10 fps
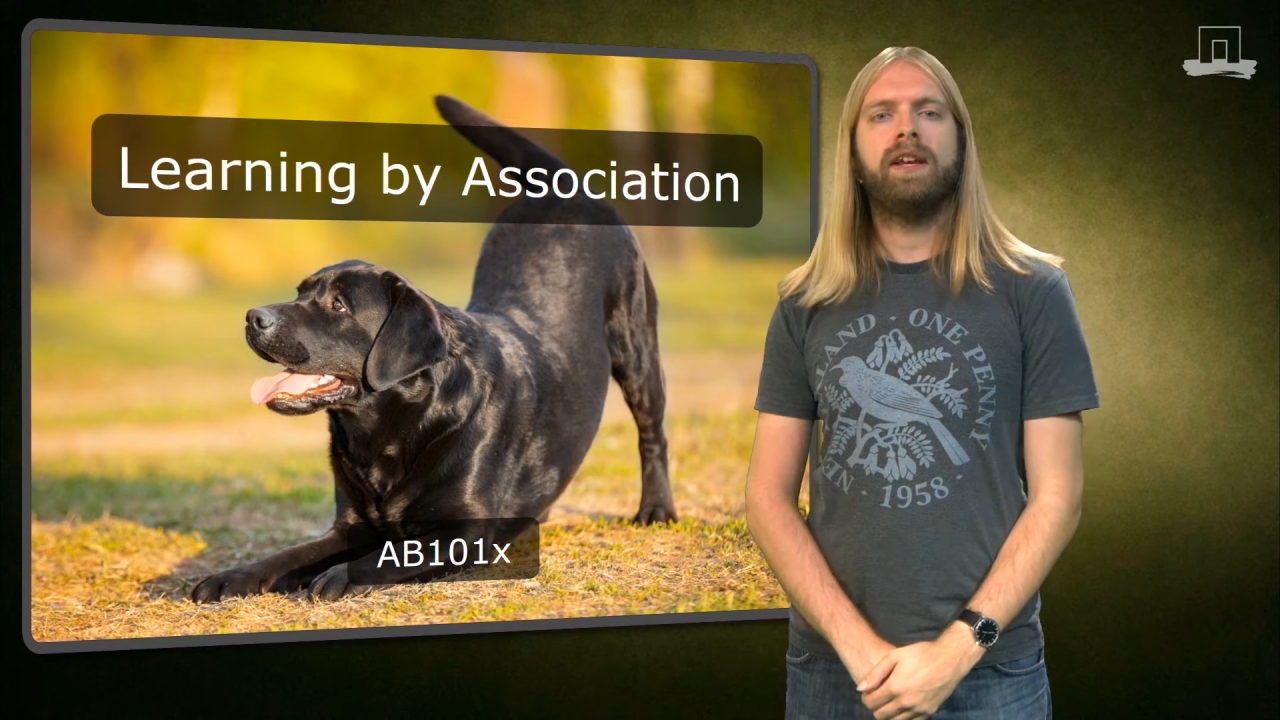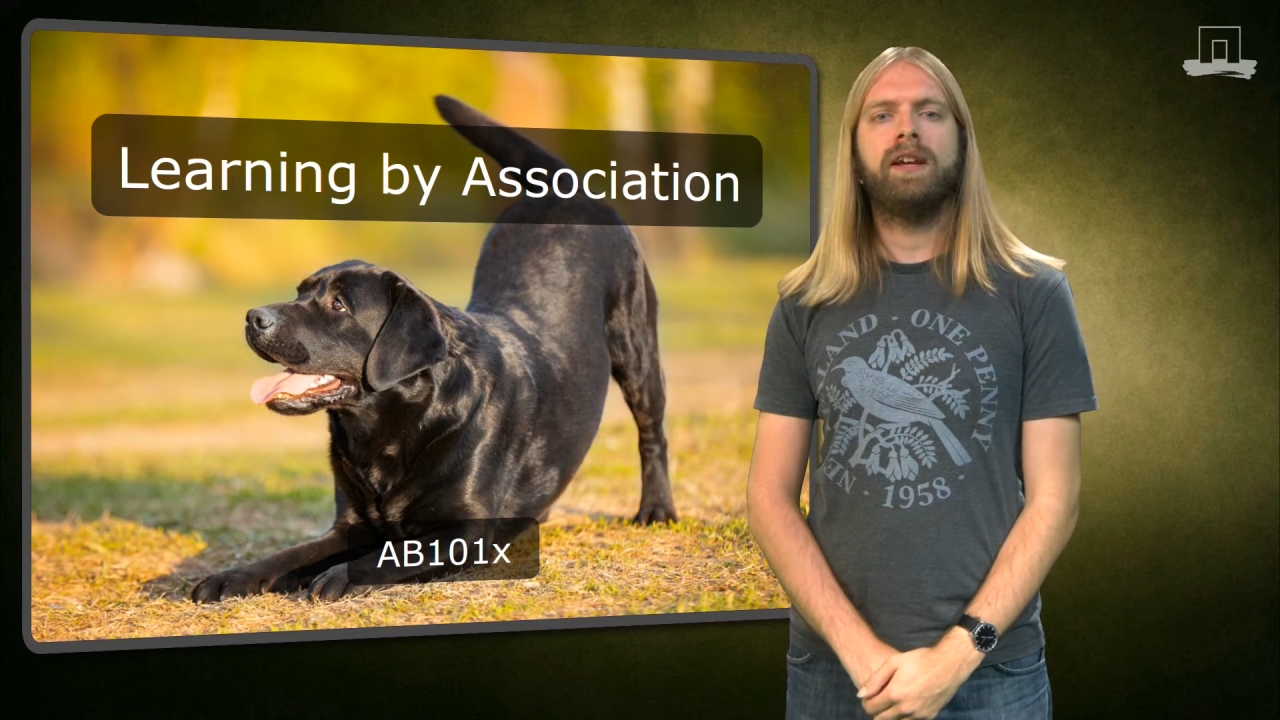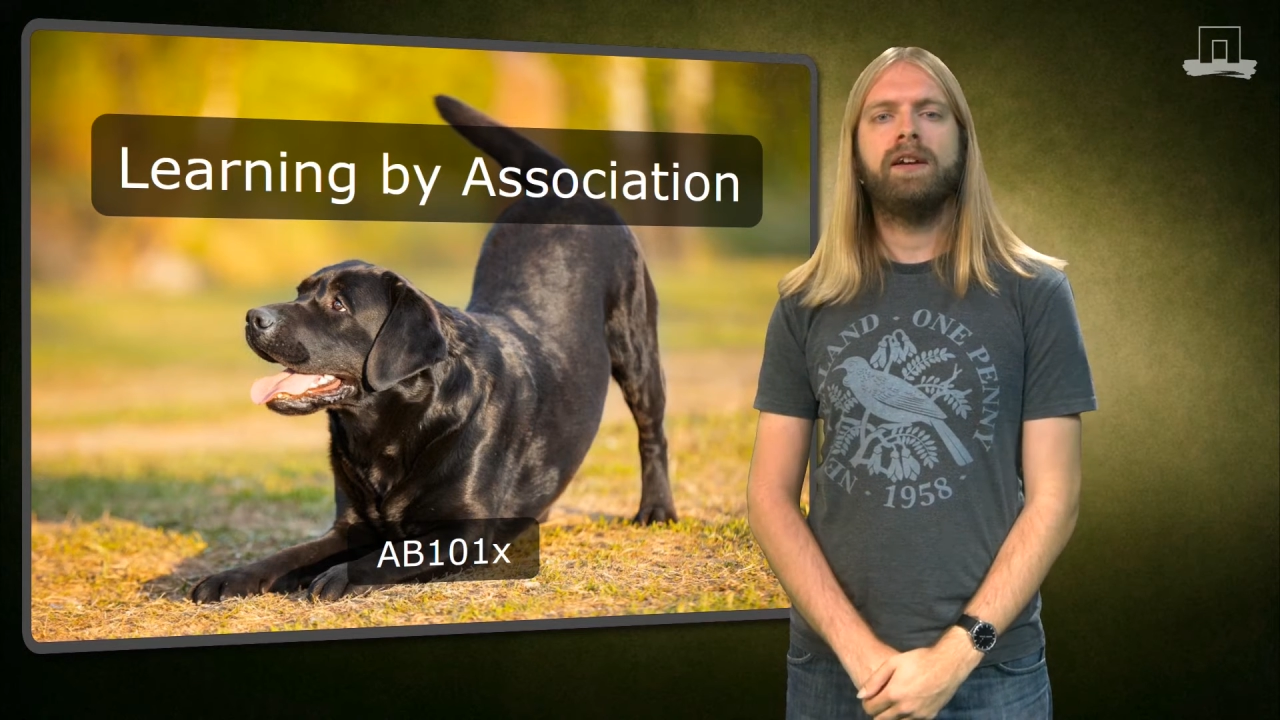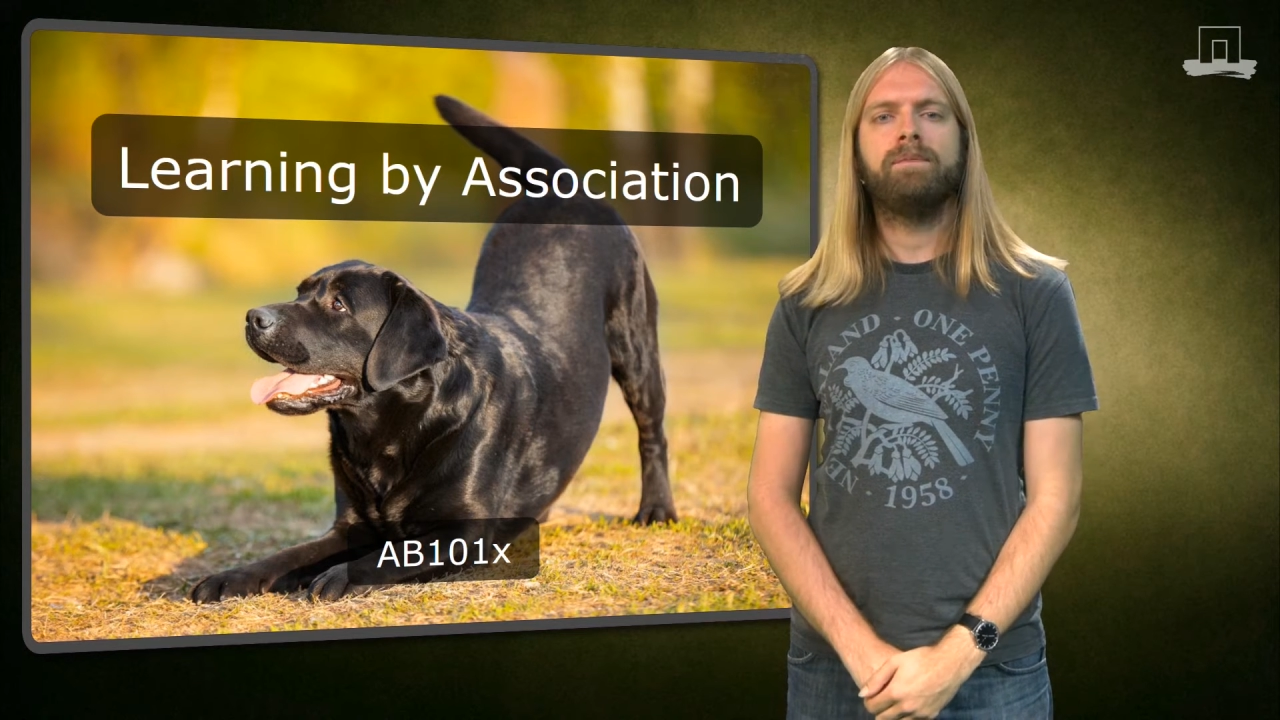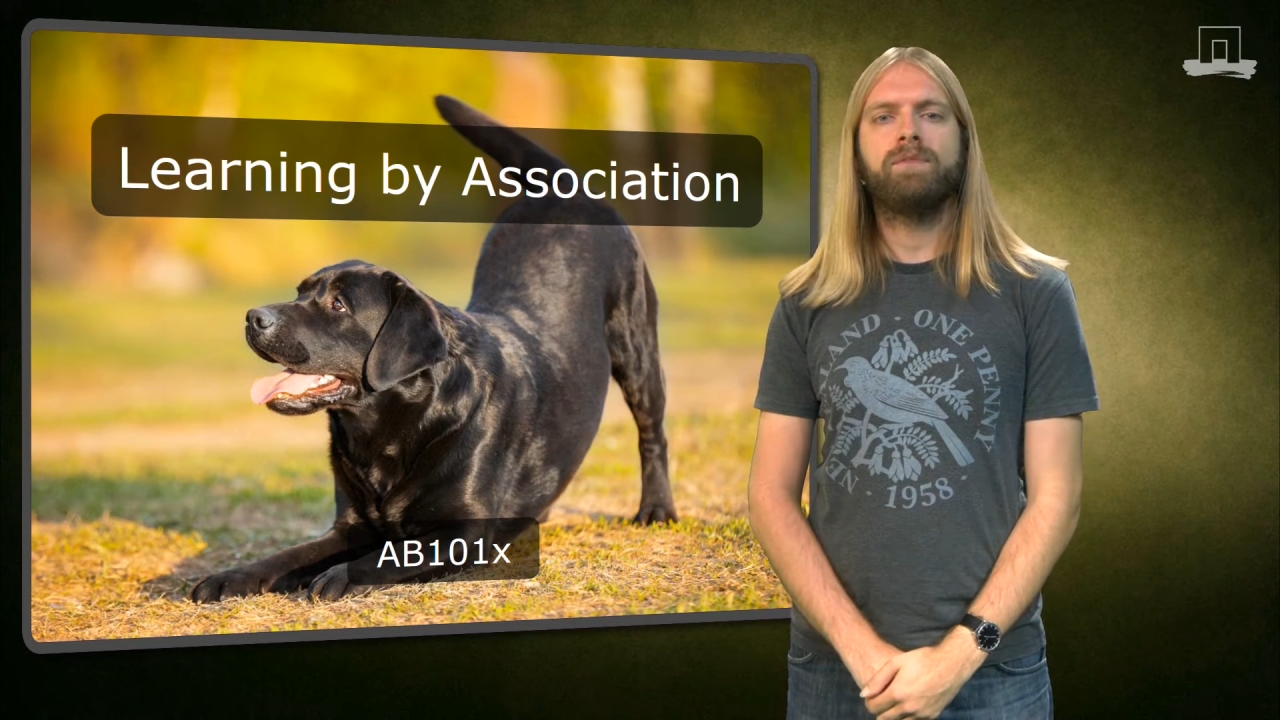
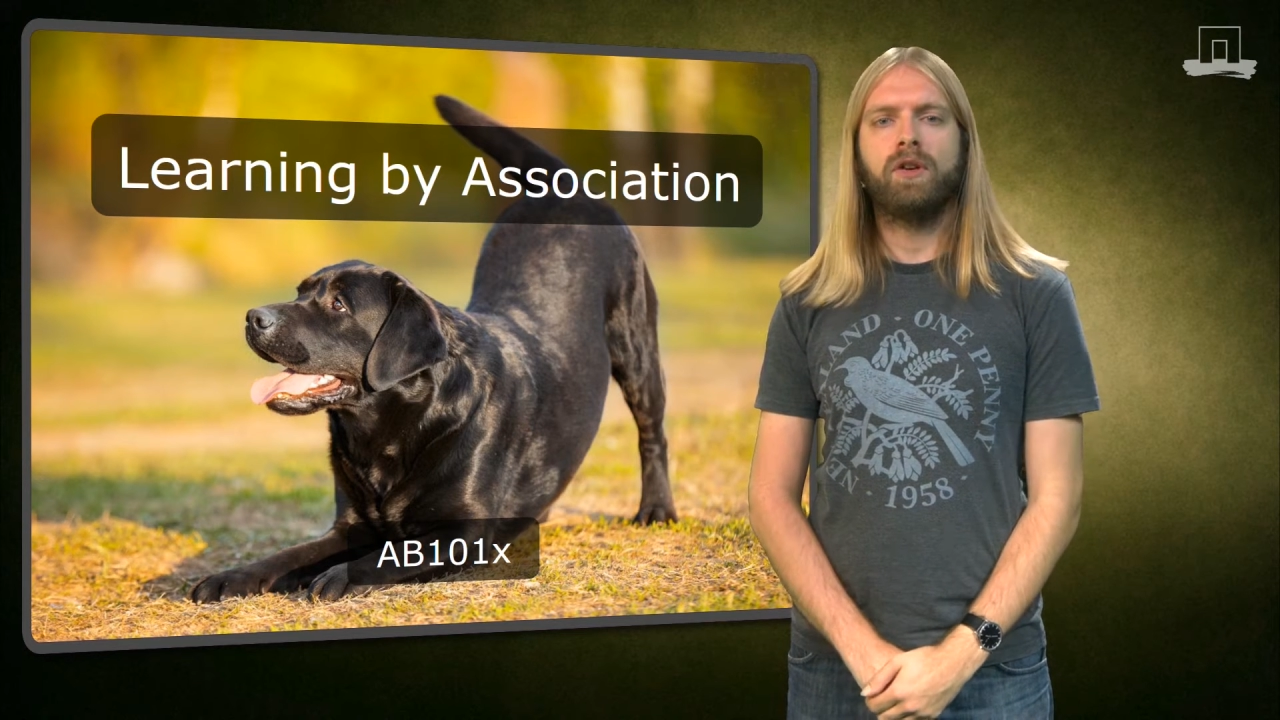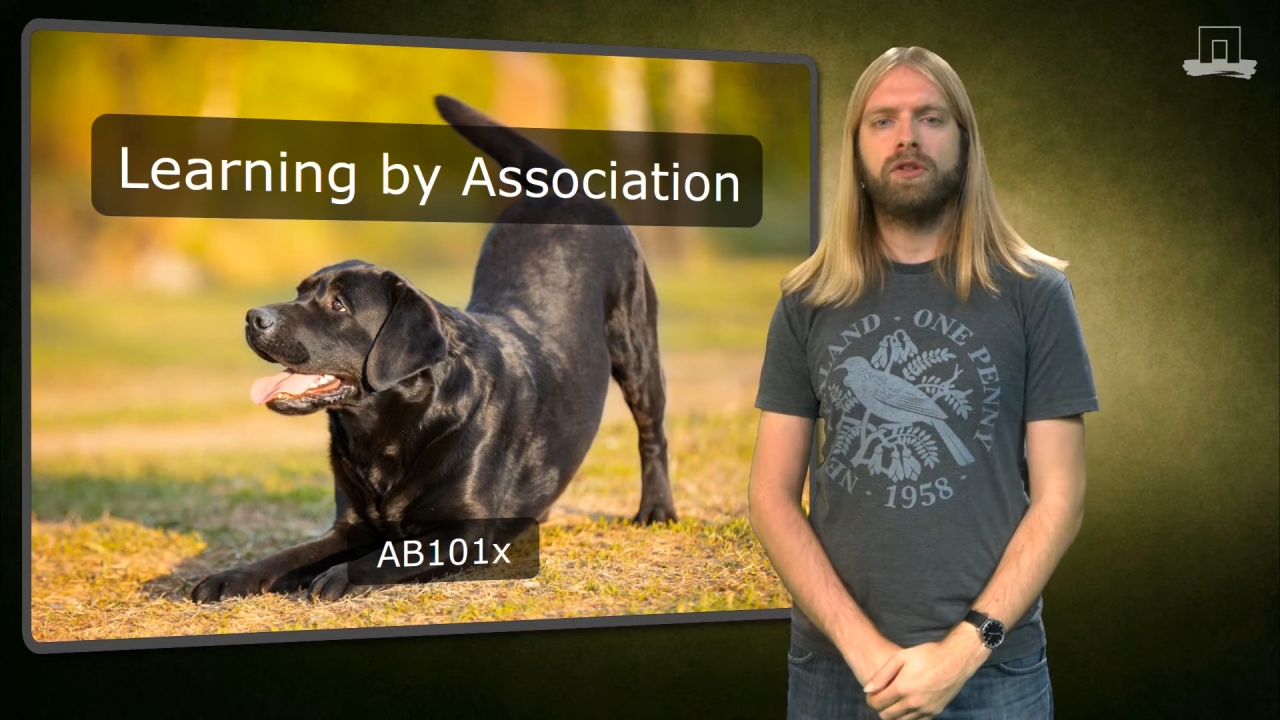here